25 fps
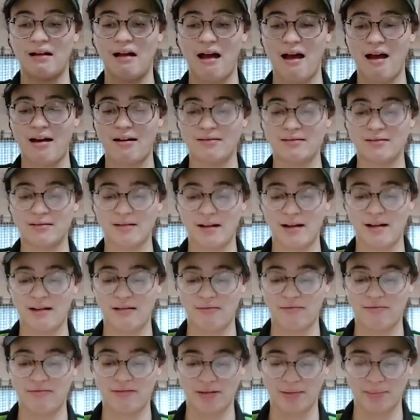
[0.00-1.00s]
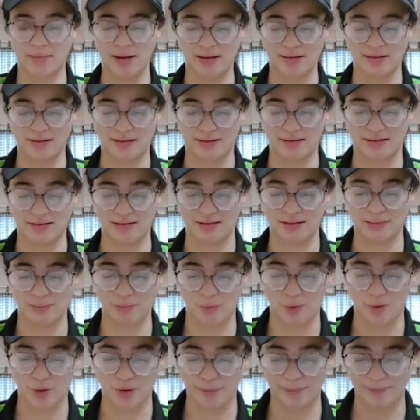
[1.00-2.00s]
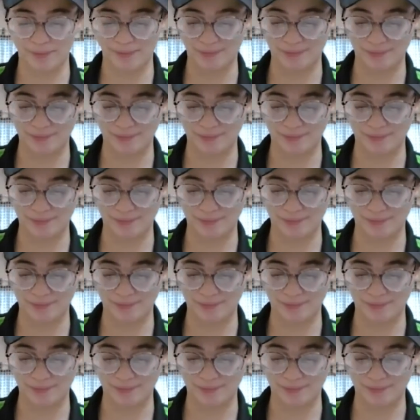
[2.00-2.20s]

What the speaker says: I don't know how I feel about this anymore.